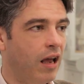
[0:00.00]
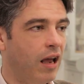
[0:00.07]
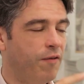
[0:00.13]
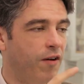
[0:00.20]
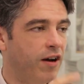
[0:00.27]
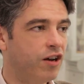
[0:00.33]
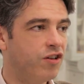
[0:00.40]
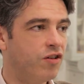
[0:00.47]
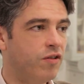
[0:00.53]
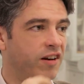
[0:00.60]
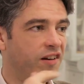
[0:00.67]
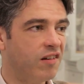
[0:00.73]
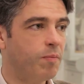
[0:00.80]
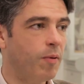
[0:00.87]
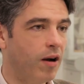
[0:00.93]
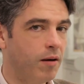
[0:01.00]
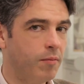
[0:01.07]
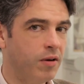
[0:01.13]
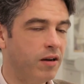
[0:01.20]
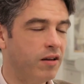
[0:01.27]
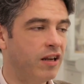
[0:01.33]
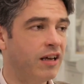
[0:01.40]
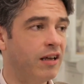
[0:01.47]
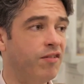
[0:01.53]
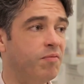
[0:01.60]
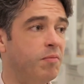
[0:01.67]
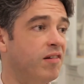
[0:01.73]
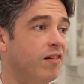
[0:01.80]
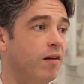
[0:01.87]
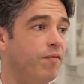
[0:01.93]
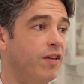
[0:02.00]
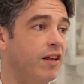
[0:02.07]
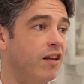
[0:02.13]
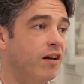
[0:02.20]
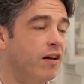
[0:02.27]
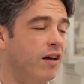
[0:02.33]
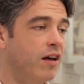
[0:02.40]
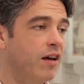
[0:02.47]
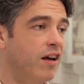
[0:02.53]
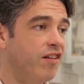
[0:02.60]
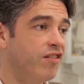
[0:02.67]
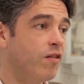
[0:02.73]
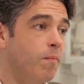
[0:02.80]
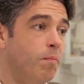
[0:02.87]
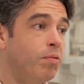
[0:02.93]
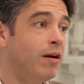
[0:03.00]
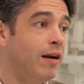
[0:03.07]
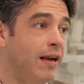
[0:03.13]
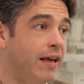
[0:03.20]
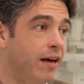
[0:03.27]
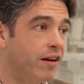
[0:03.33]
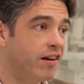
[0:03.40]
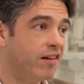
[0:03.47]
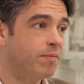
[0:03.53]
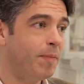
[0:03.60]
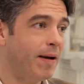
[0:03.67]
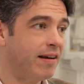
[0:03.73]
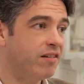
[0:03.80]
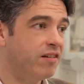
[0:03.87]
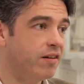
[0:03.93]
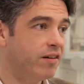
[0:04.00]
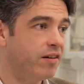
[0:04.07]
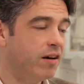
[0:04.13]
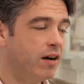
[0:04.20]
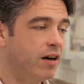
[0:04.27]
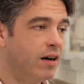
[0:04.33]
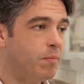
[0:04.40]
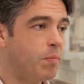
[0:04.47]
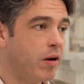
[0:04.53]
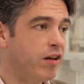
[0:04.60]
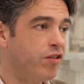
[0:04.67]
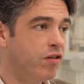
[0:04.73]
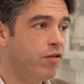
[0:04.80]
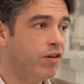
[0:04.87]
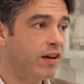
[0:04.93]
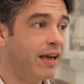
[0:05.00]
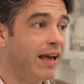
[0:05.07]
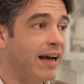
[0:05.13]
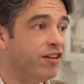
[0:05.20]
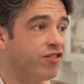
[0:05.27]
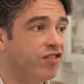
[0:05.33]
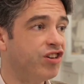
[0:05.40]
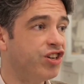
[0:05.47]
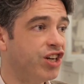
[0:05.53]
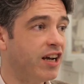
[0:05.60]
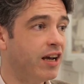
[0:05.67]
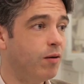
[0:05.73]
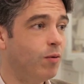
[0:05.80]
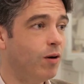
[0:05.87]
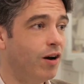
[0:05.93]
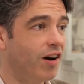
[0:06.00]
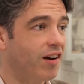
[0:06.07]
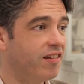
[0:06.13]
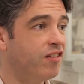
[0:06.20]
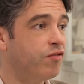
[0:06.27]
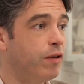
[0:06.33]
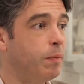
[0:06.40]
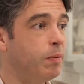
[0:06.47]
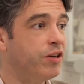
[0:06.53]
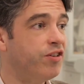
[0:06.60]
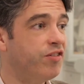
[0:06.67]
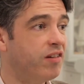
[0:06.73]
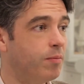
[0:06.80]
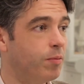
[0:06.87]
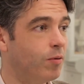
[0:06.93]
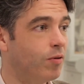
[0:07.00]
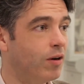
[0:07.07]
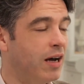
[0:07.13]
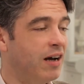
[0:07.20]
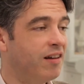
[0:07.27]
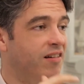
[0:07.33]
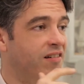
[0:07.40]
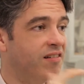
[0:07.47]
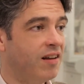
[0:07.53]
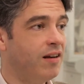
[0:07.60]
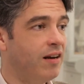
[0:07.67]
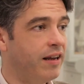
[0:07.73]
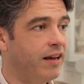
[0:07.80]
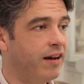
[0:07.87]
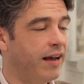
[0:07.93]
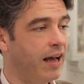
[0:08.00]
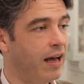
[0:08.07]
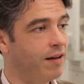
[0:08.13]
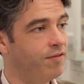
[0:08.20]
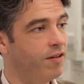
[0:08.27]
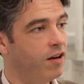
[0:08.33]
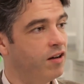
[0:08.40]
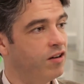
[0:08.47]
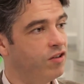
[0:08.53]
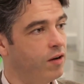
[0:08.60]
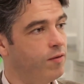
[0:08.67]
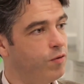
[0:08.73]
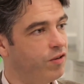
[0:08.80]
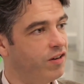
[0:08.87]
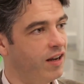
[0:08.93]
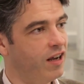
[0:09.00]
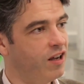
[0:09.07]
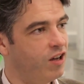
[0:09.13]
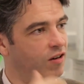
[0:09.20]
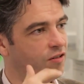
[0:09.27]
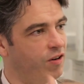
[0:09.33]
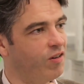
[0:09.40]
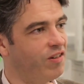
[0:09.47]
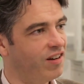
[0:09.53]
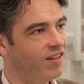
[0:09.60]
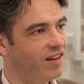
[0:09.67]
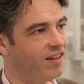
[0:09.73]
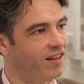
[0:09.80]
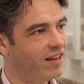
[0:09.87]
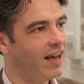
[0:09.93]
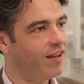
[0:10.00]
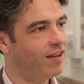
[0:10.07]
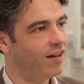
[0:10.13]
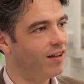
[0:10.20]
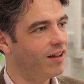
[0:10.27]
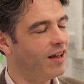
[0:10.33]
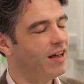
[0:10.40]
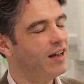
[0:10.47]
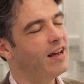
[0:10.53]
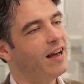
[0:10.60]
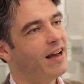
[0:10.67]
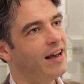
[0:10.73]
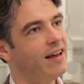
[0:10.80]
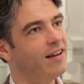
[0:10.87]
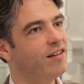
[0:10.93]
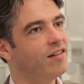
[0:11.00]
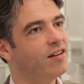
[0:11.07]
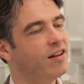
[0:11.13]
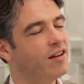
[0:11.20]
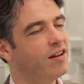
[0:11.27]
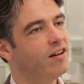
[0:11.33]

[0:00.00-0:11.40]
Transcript: If I could do an experiment that gives me something that is completely unexpected, but I do it again just to check it works and it's reproducible. So suddenly I have novelty and curiosity together. And